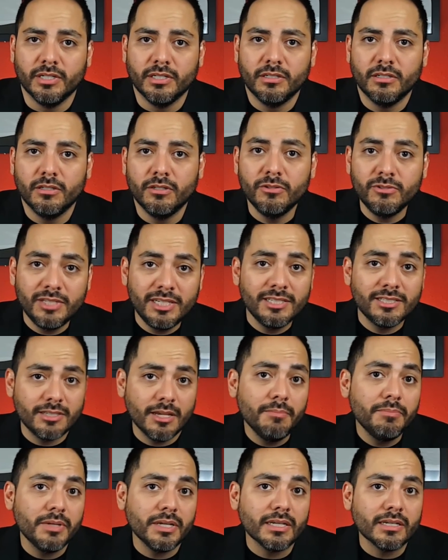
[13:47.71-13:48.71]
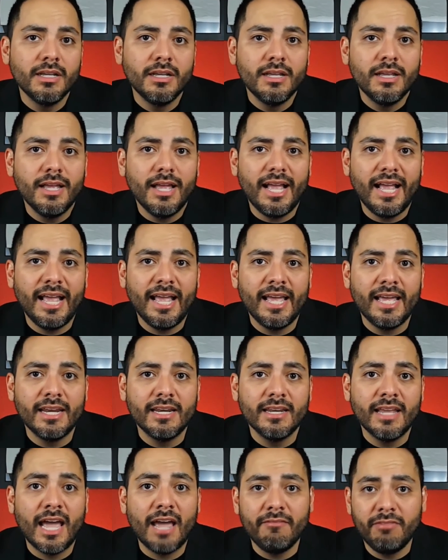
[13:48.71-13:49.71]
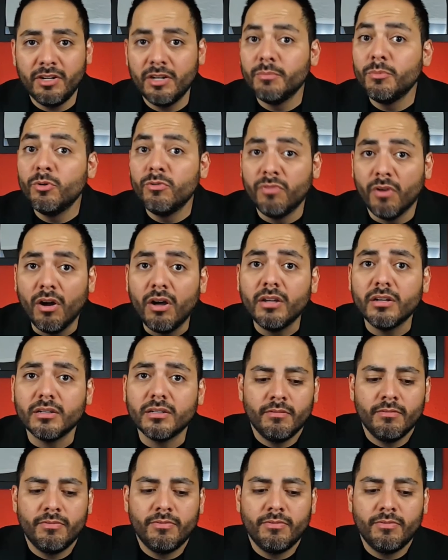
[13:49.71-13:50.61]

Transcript: losing something, and having to move on.